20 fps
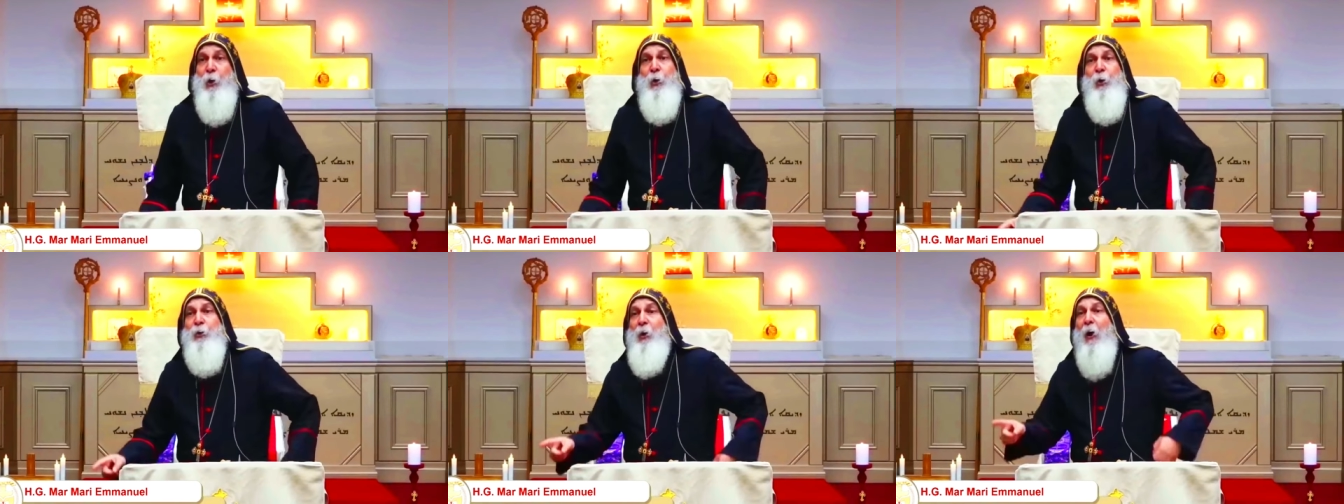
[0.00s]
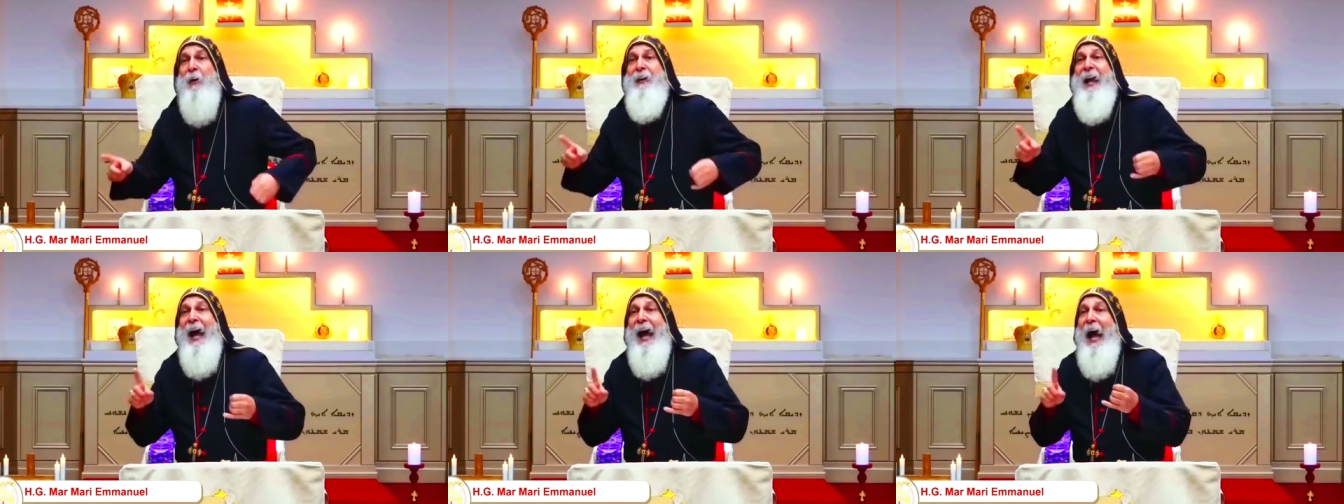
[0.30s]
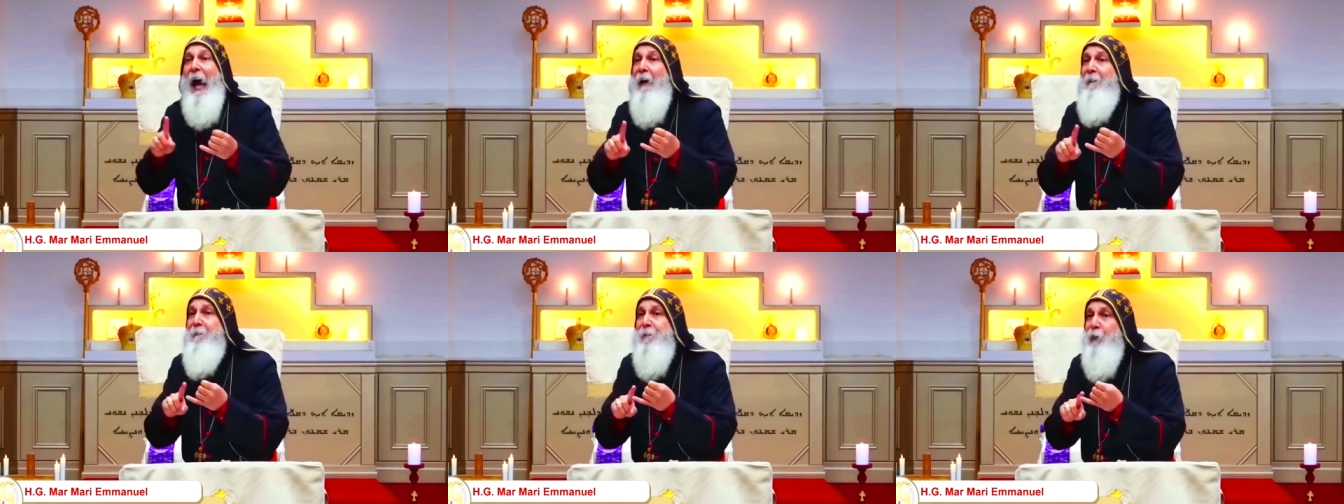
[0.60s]
You don't
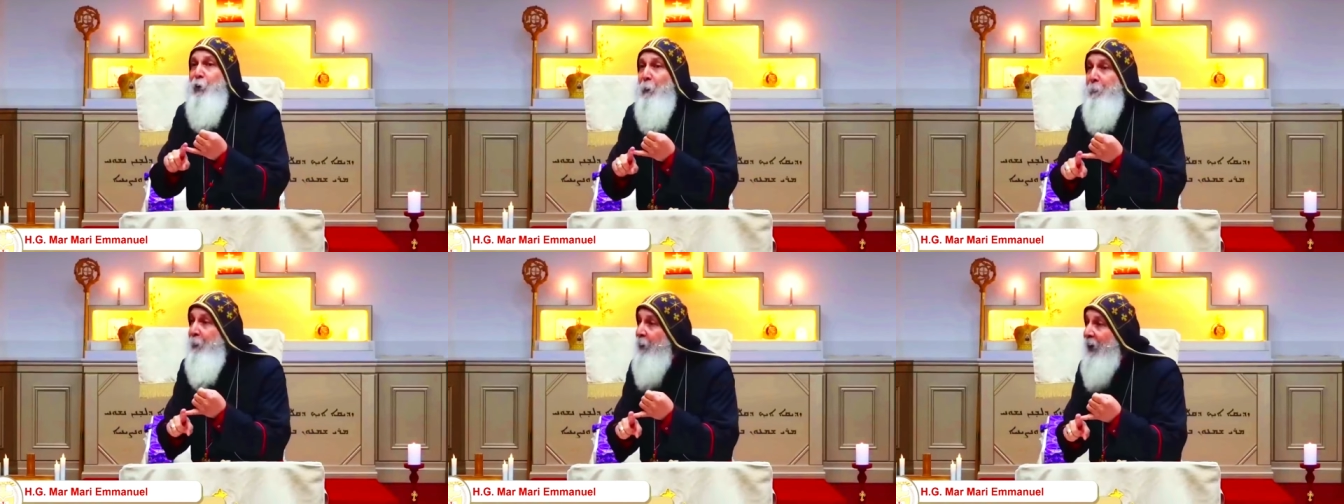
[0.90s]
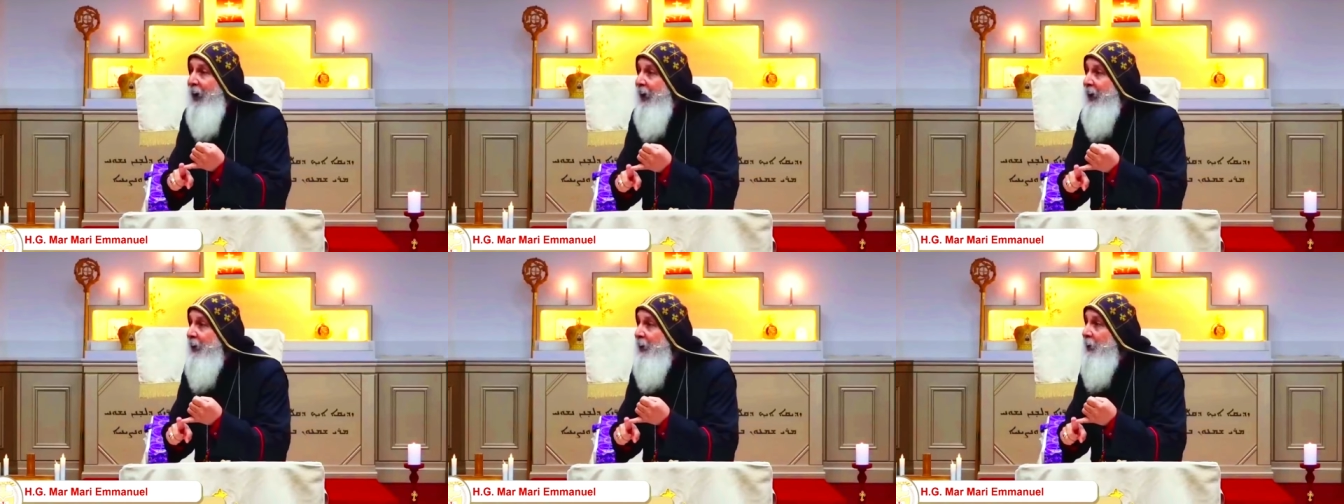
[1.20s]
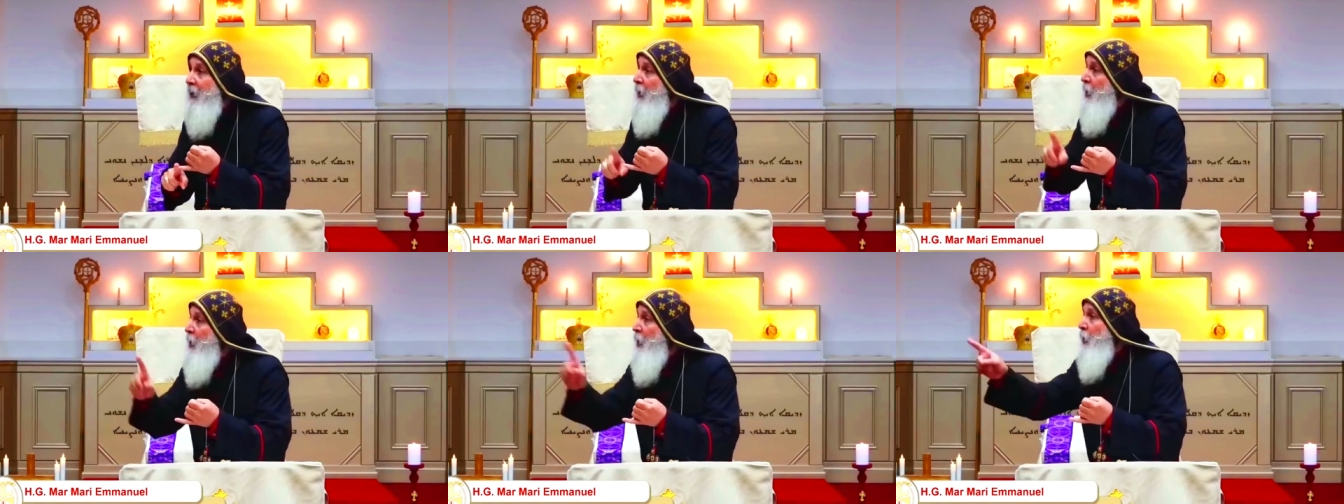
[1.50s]
have to pray.
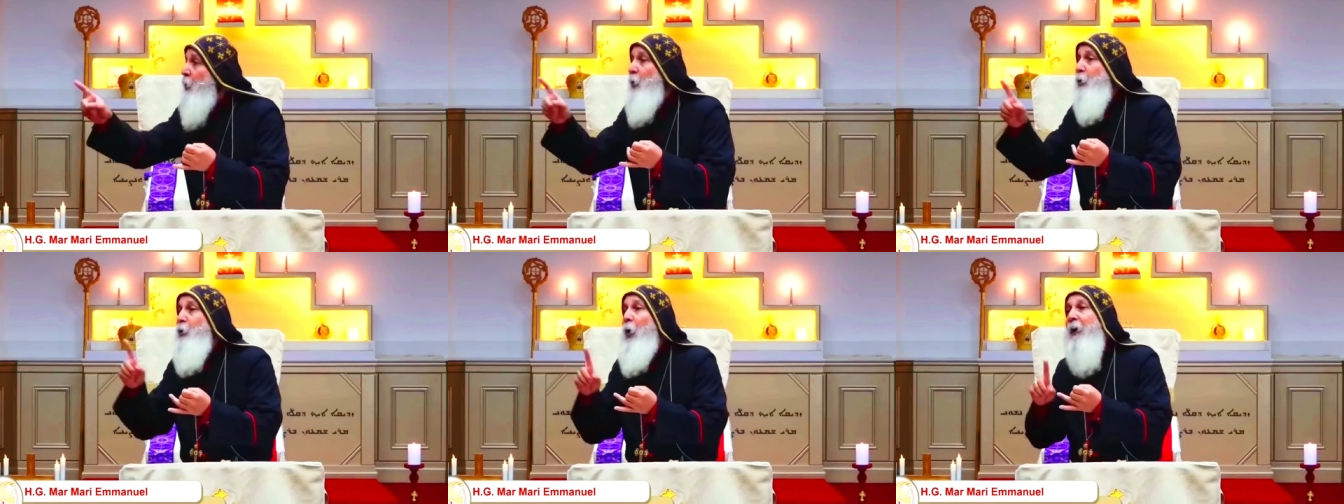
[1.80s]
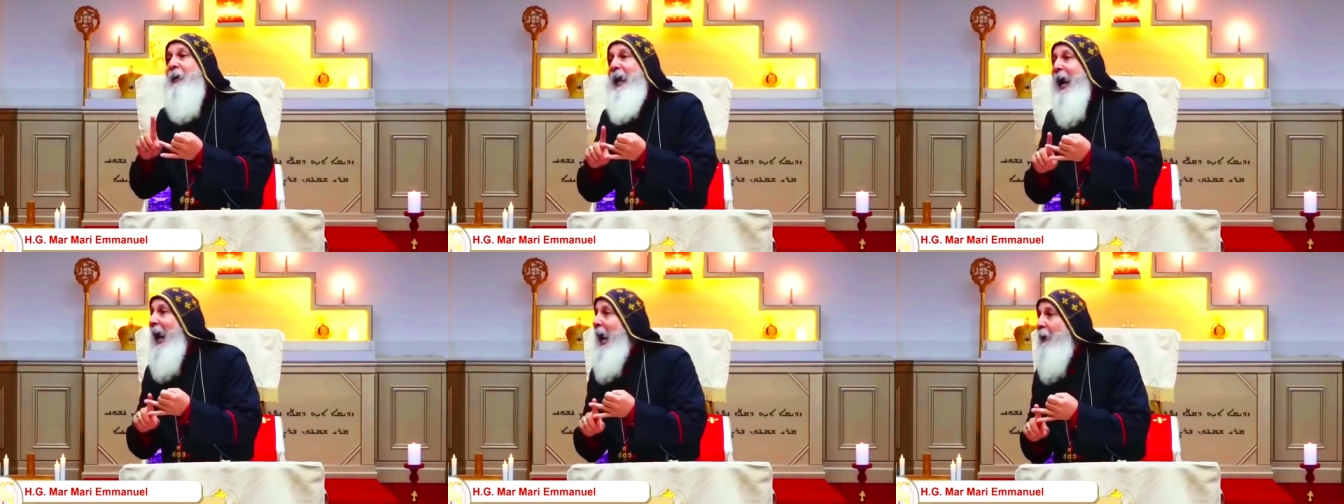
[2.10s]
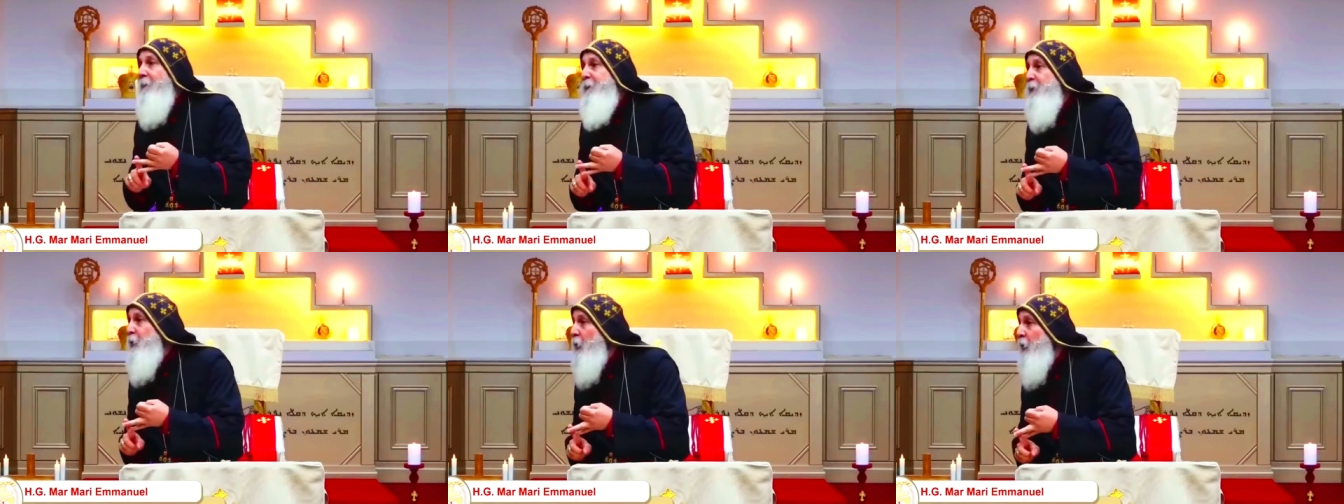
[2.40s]
You don't have